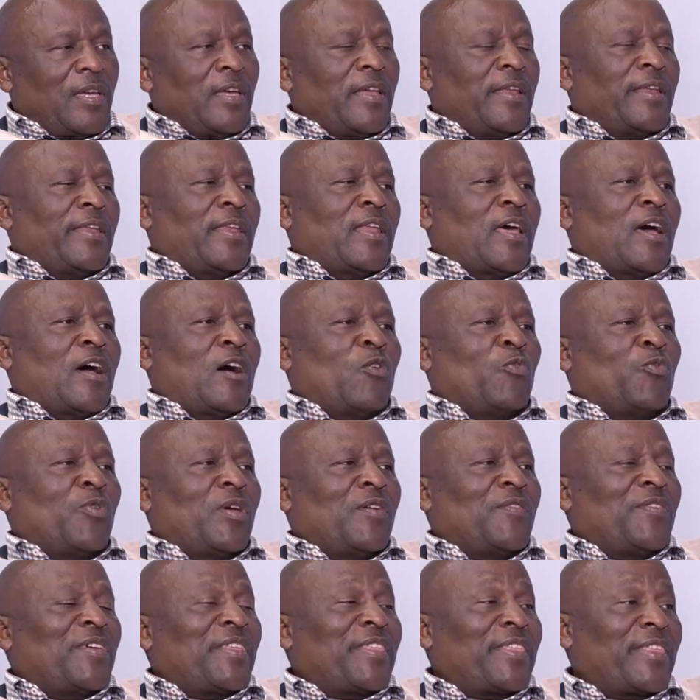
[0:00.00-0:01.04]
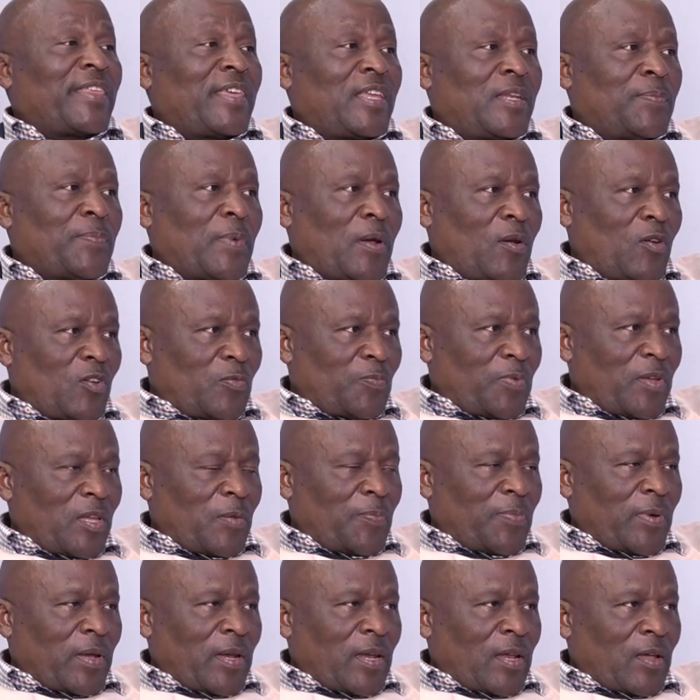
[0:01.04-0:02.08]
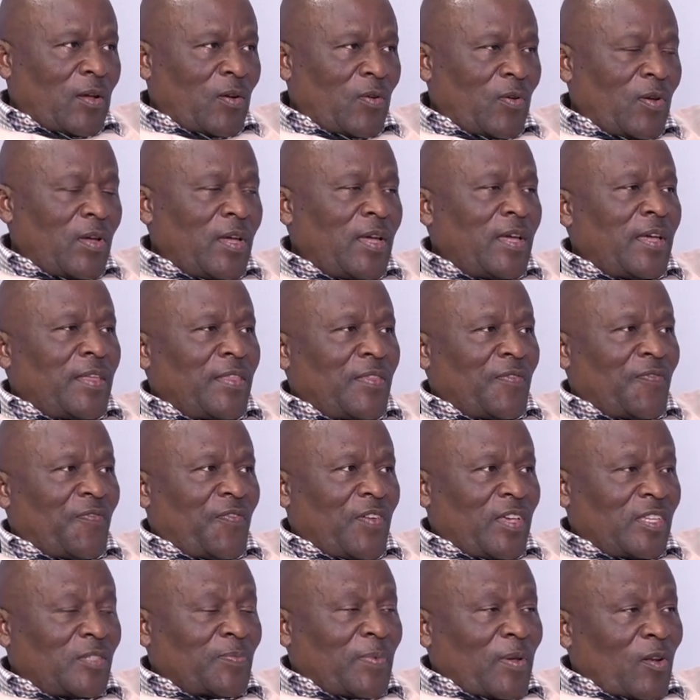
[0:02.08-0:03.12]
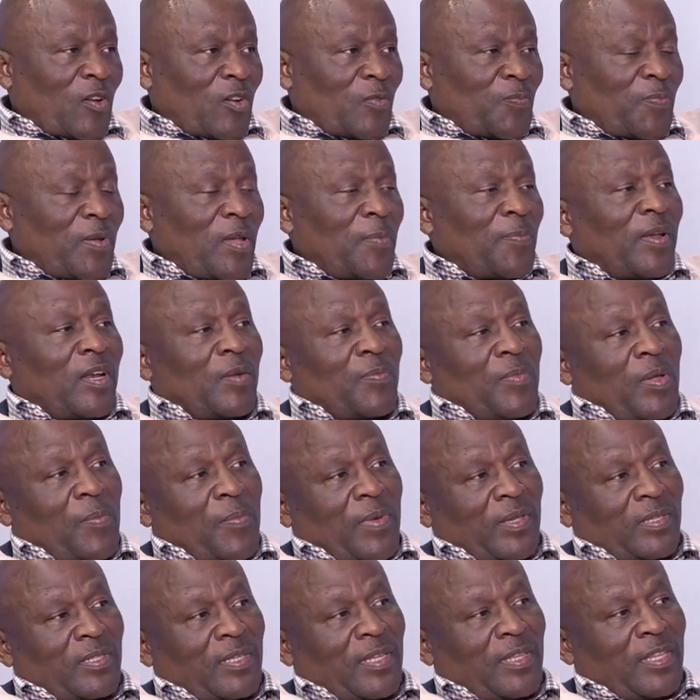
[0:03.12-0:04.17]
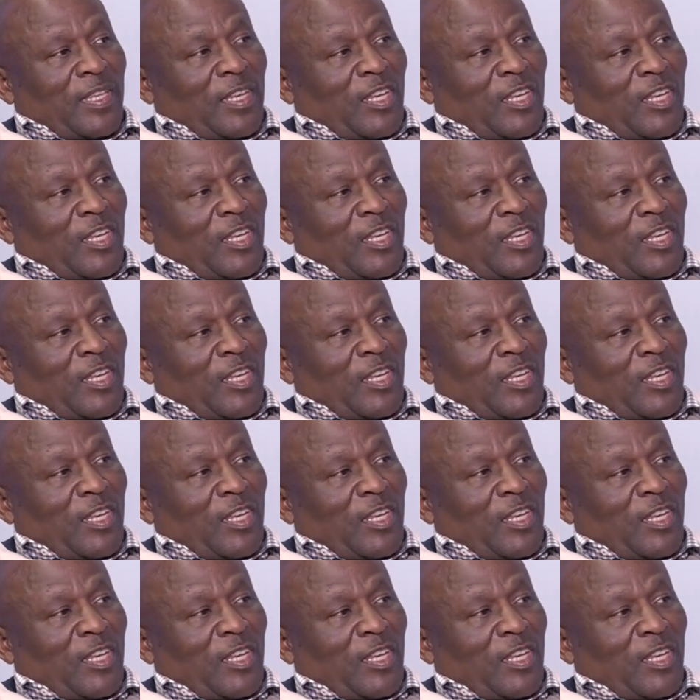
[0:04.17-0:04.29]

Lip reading: Now we have a third ballot paper now. First ballot paper, remember, said the